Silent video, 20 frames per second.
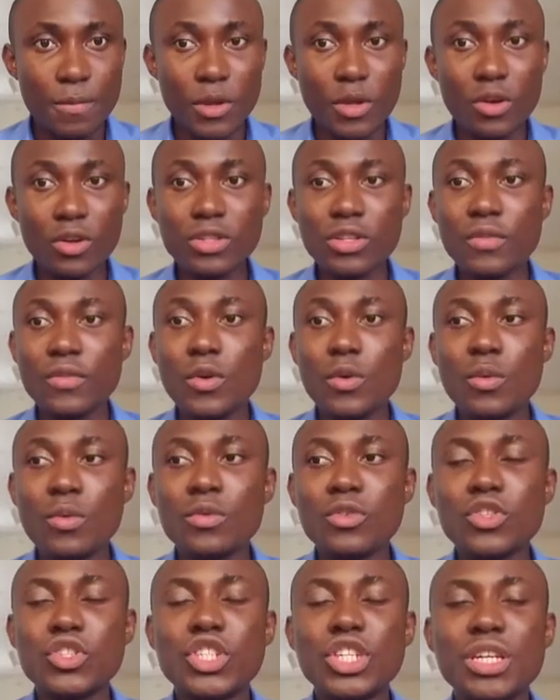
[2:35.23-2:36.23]
of
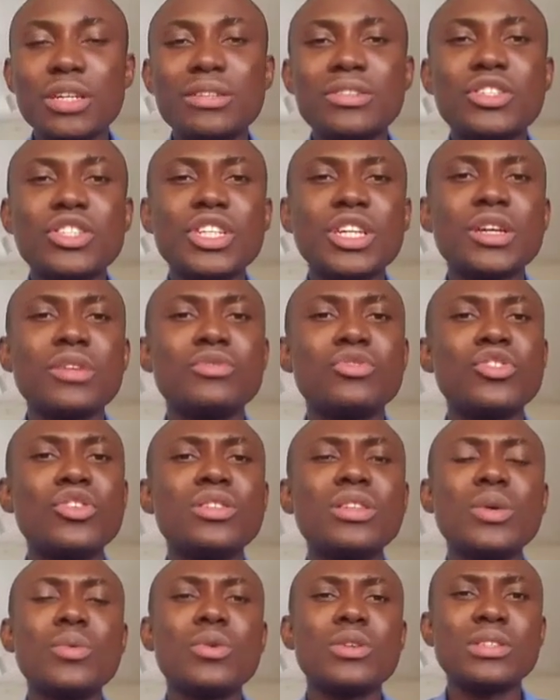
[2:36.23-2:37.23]

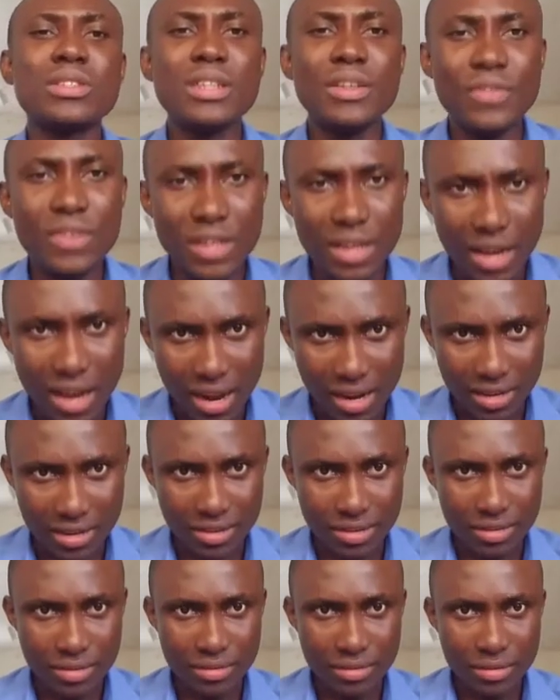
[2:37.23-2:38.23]
Deontay wasn't even hard.
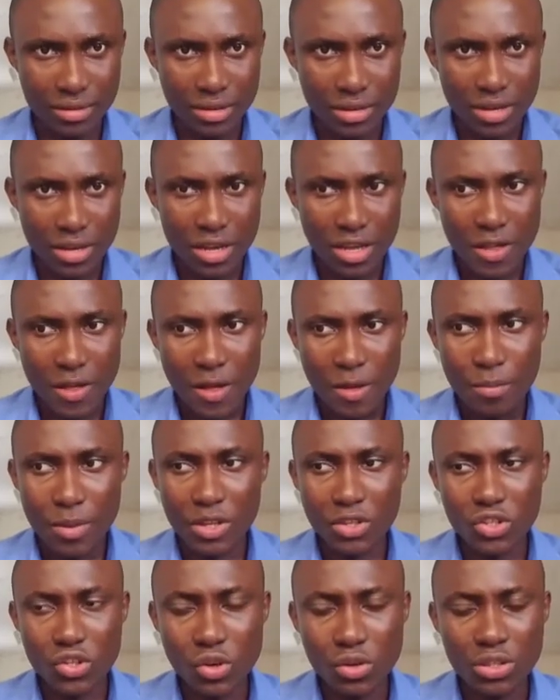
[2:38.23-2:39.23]

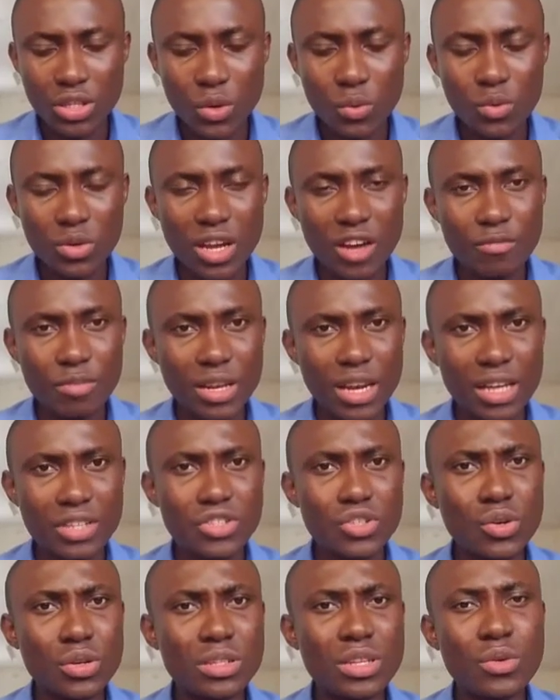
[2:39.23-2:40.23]
But Deontay would have been hard.
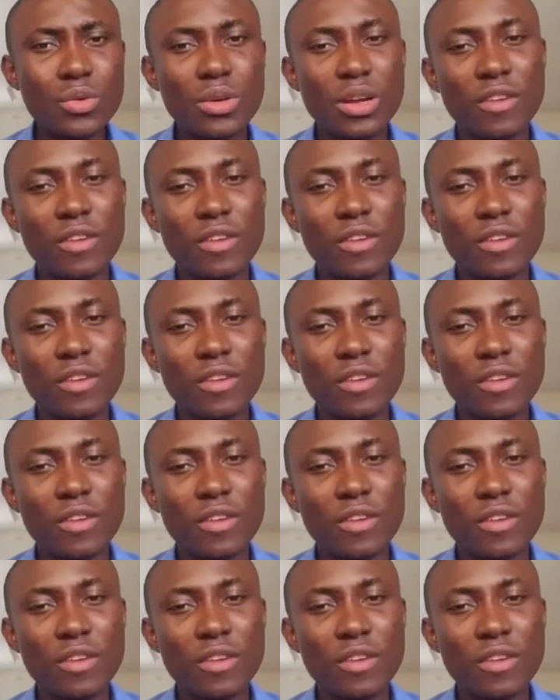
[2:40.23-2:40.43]
Deontay would